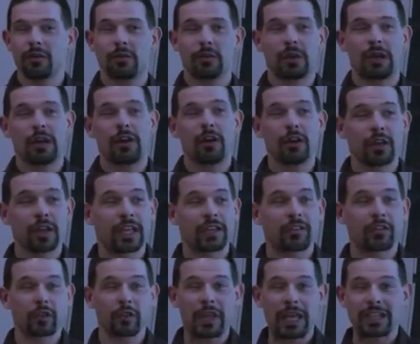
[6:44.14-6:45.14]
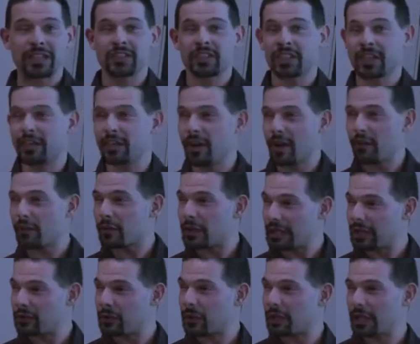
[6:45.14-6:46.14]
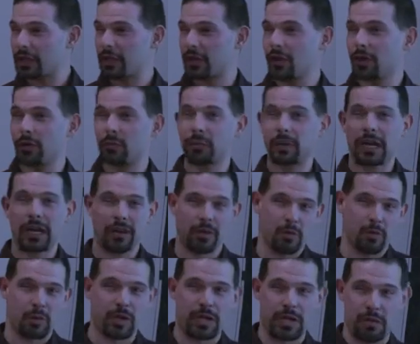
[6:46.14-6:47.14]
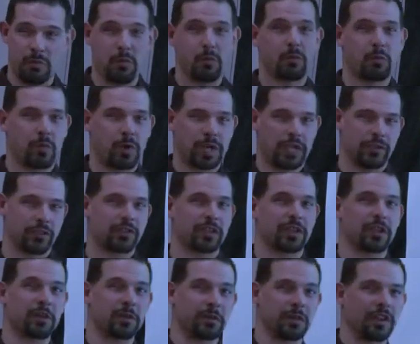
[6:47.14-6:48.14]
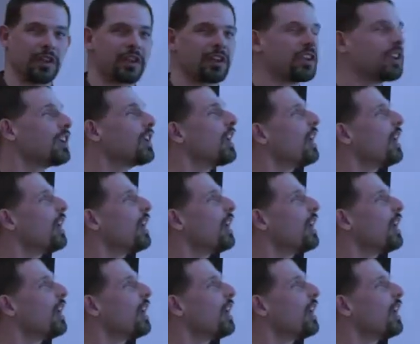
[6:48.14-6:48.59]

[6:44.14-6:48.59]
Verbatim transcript: Oh, okay, so that's enough. That's really good, but I don't want anyone else to go there.